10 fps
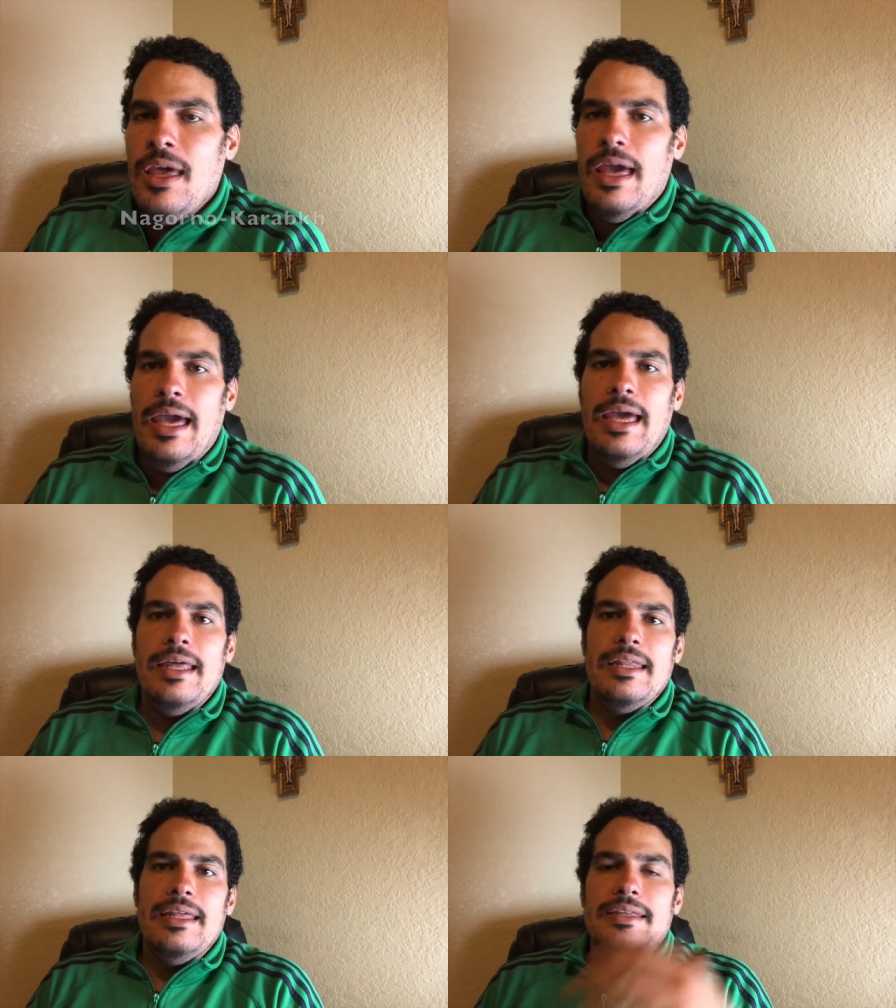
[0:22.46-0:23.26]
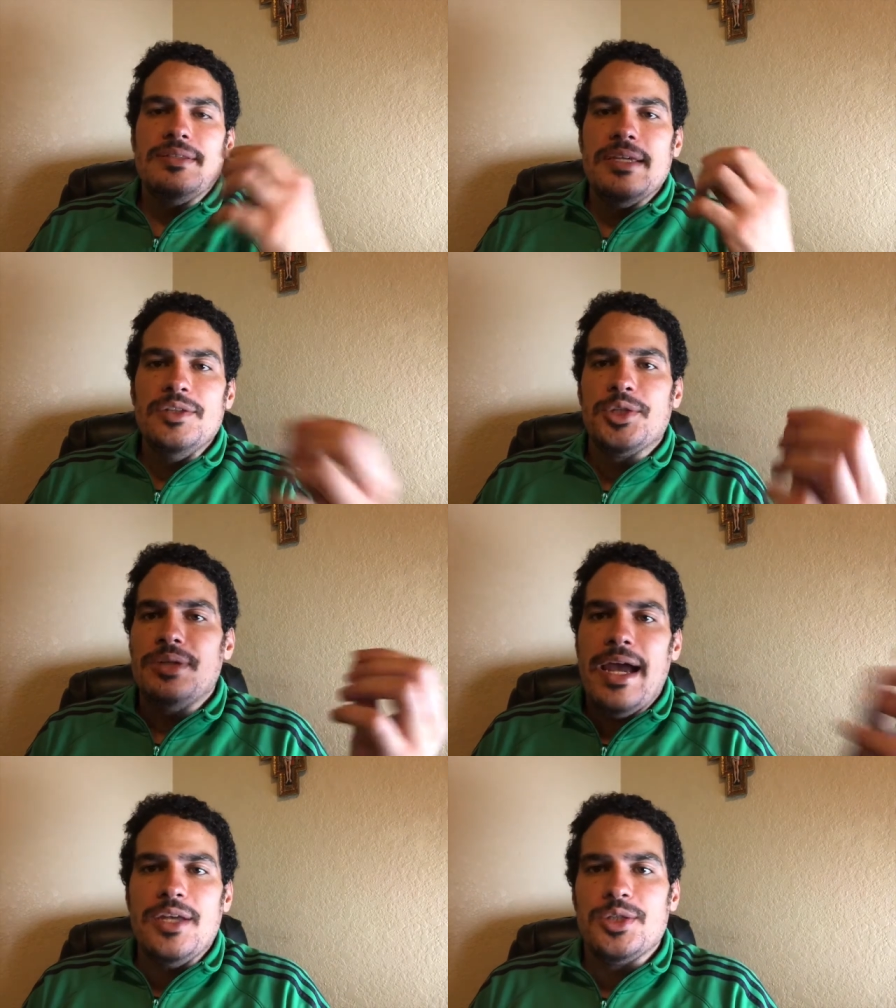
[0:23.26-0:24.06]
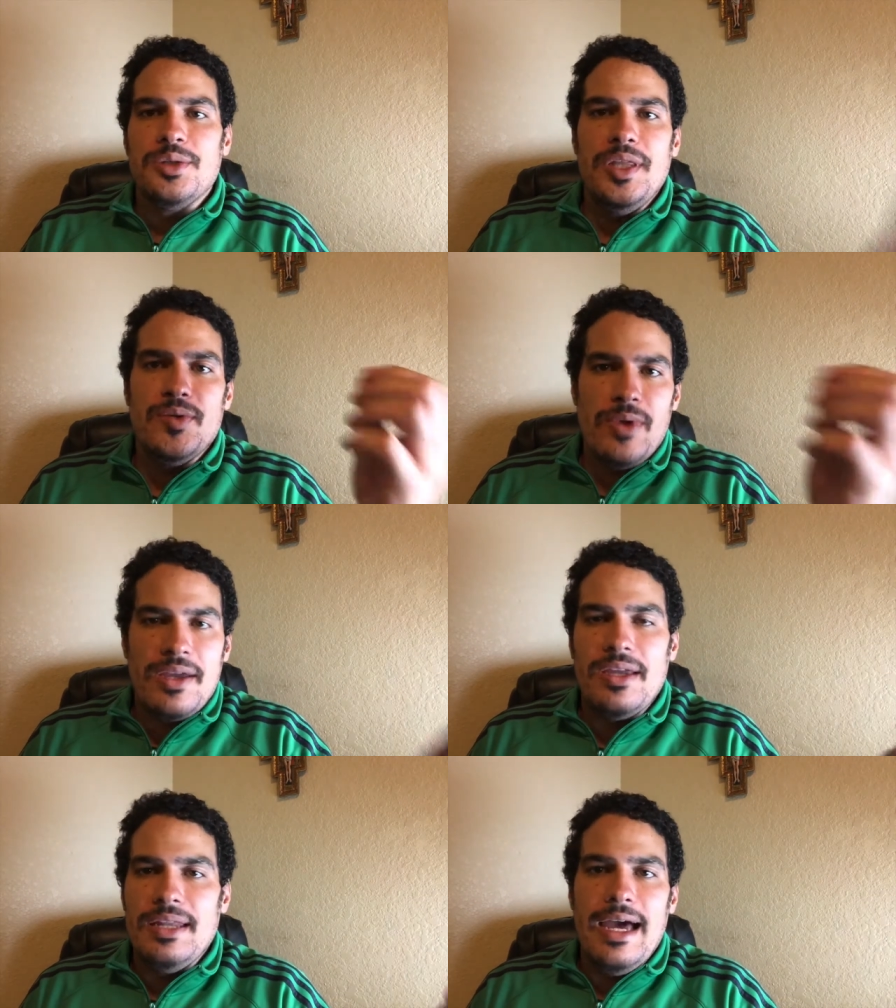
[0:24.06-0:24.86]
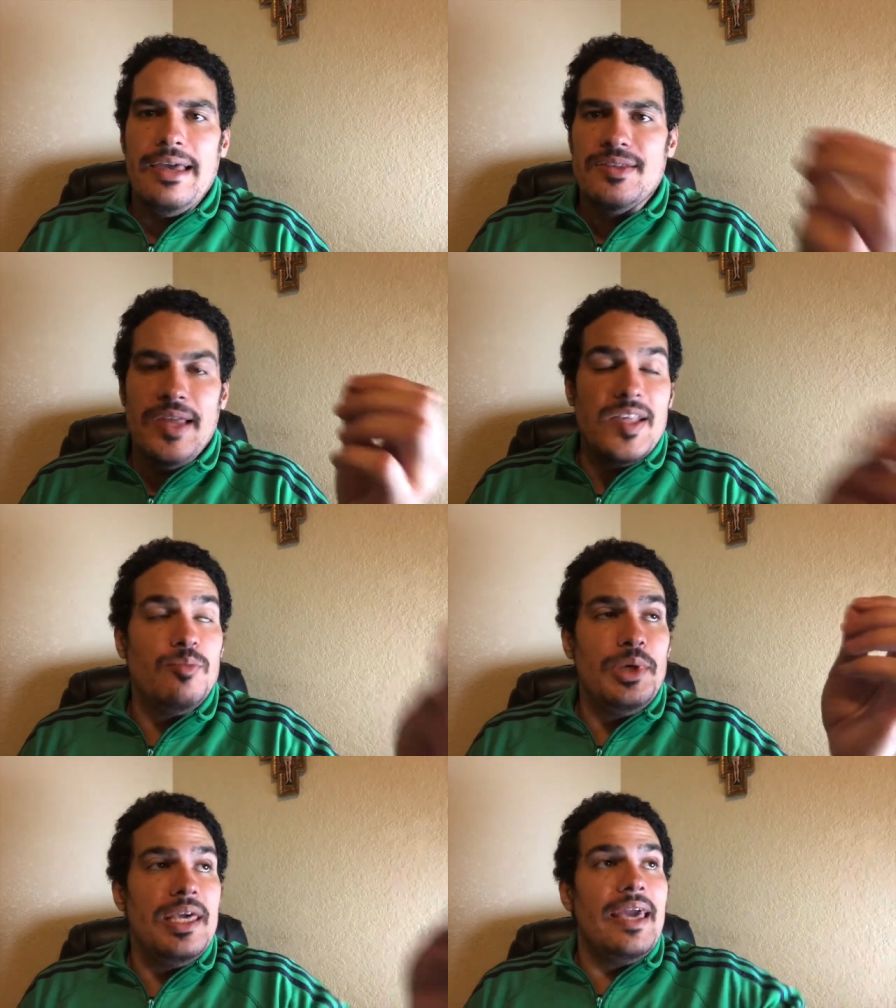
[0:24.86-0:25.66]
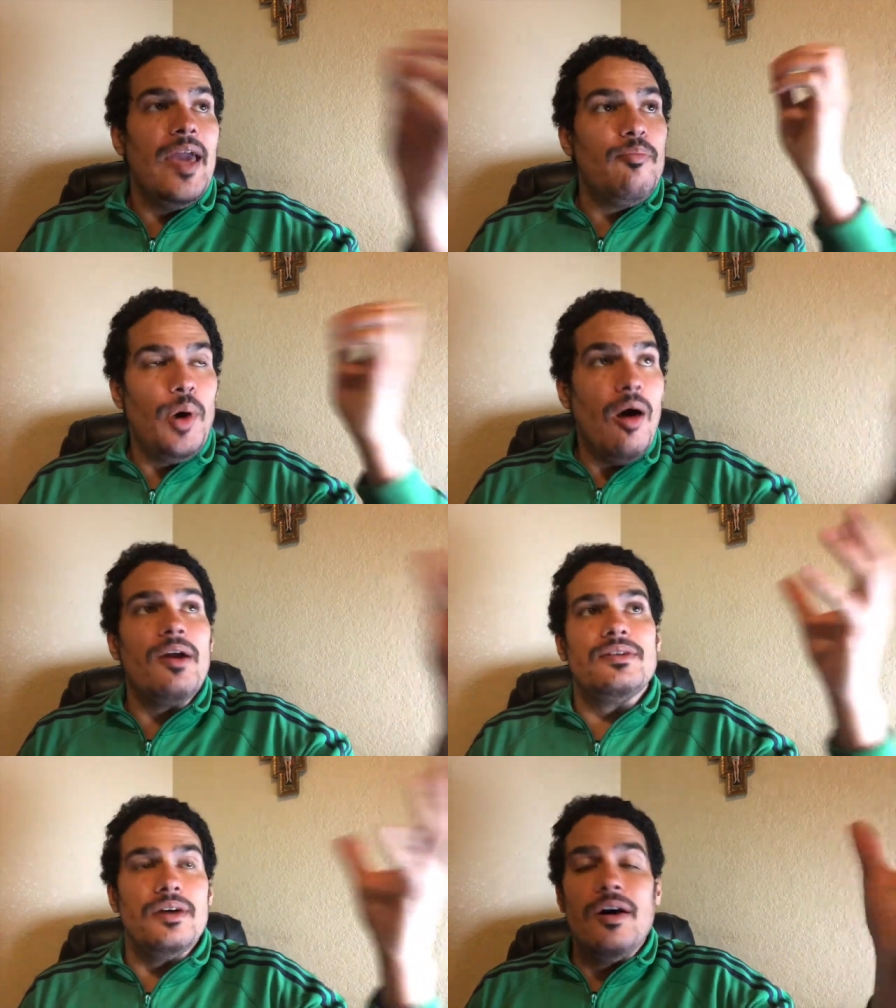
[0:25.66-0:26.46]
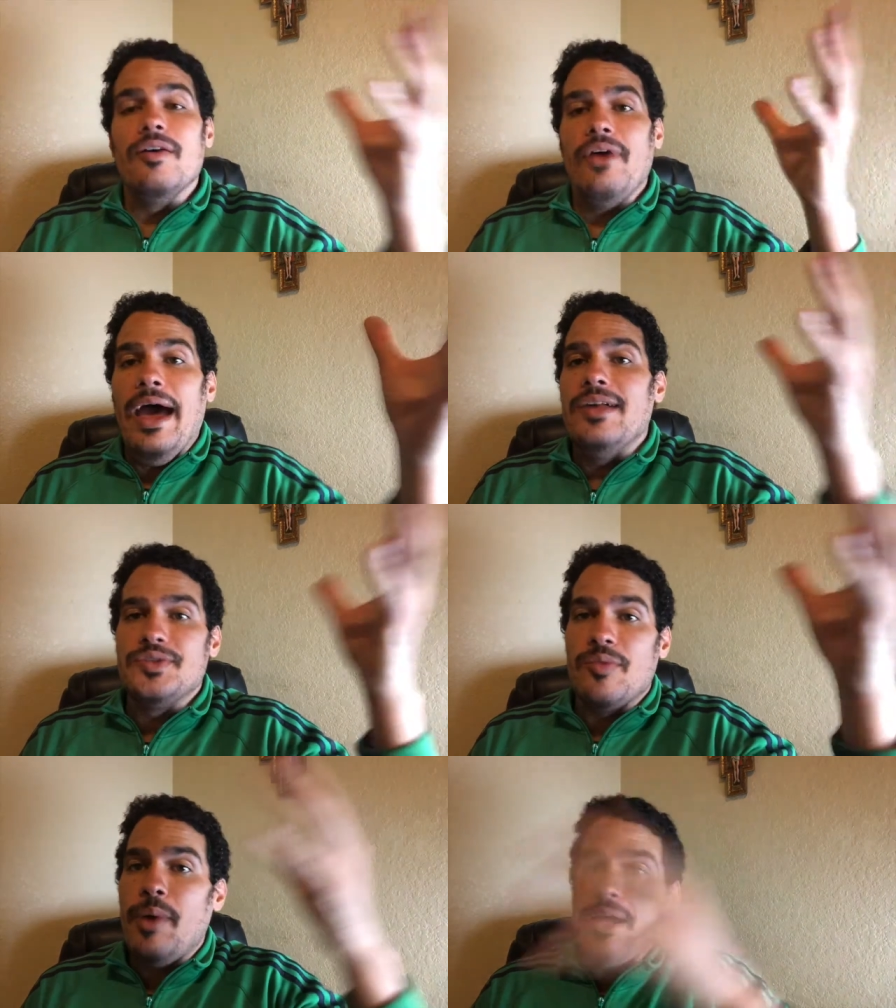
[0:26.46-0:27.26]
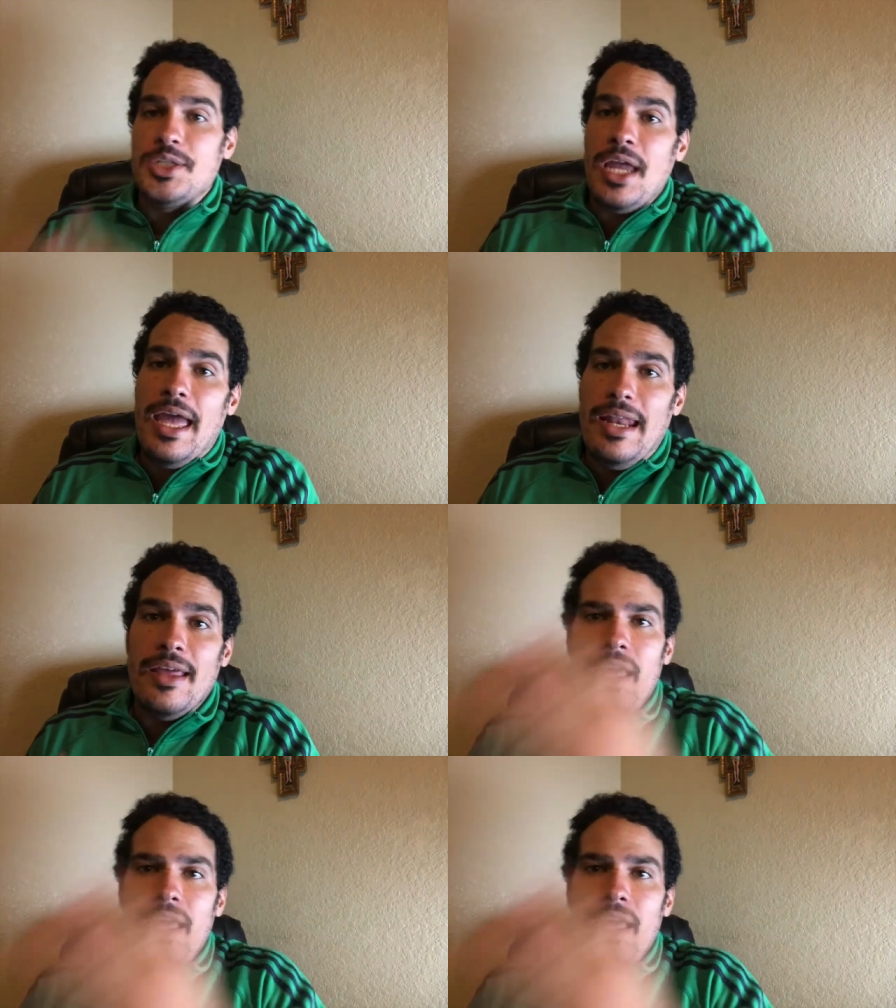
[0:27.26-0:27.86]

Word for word: and it is internationally recognized as being a part of Azerbaijan.